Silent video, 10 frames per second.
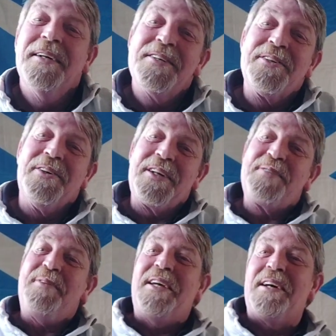So the
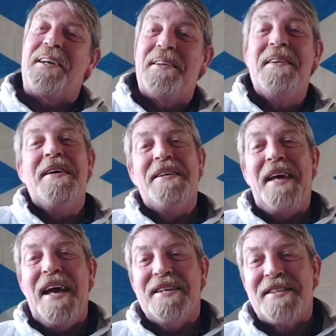Speaker
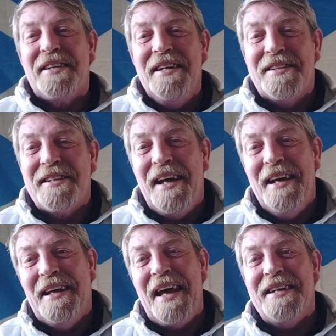gets down
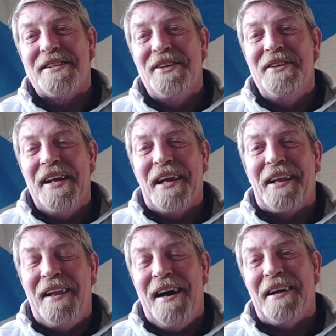to the
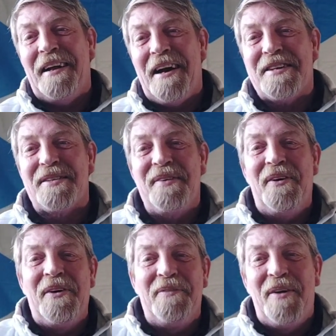clerk and asks him to
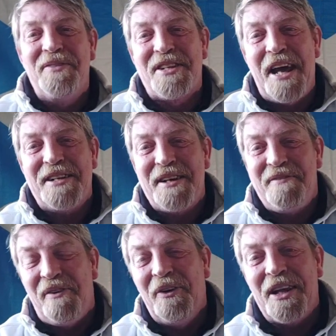hold him up section
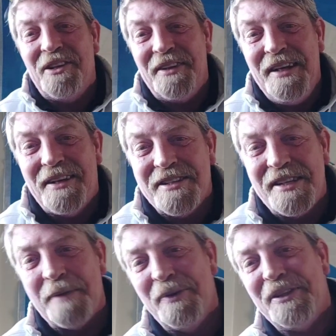43 because
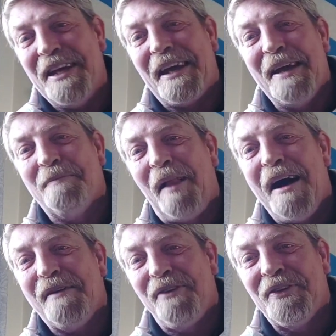he's about to kick
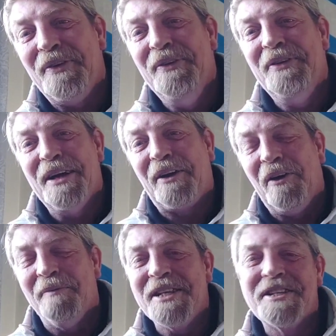Blackford out the
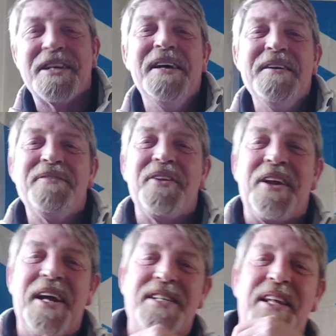Commons for the
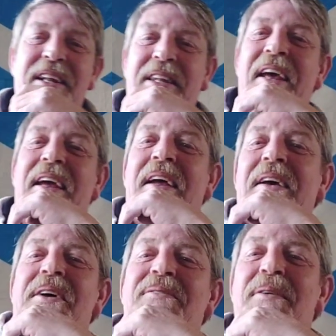rest of the day
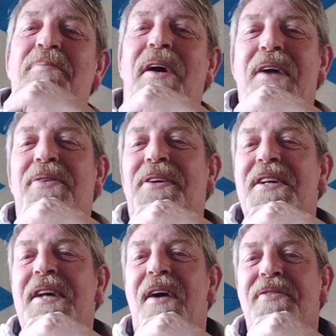when Blackford
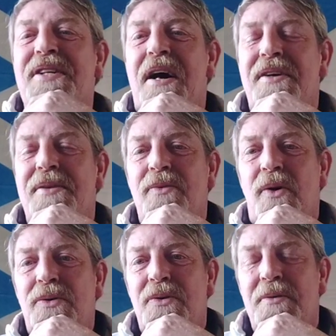gets off his arse and
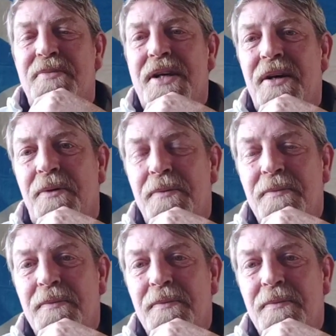walked out himself.